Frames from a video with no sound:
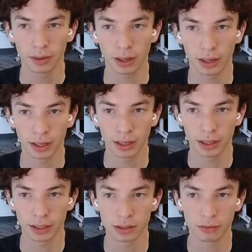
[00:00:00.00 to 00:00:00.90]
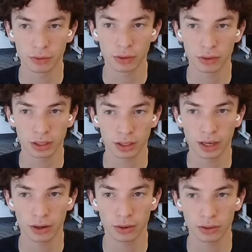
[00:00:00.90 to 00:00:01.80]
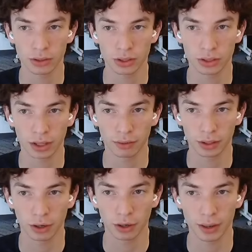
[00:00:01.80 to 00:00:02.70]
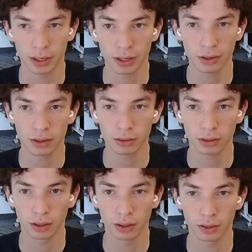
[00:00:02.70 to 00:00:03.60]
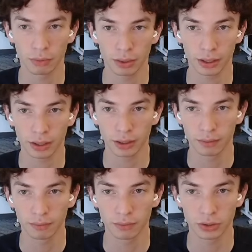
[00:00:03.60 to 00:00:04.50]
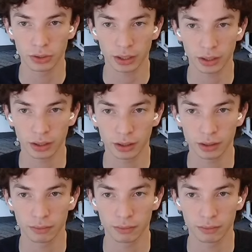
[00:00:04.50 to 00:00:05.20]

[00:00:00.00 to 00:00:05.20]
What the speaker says: And if you notice, like the errors, this kind of like opaque error with like just like a